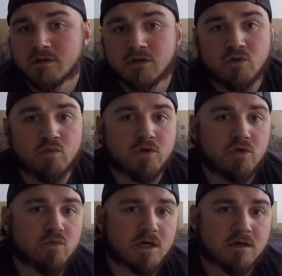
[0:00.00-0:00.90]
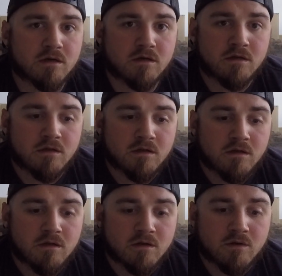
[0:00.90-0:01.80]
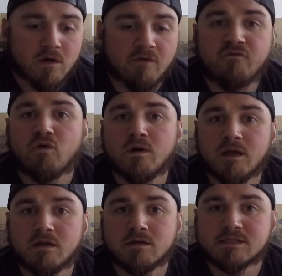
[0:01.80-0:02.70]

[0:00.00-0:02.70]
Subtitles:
You want to avoid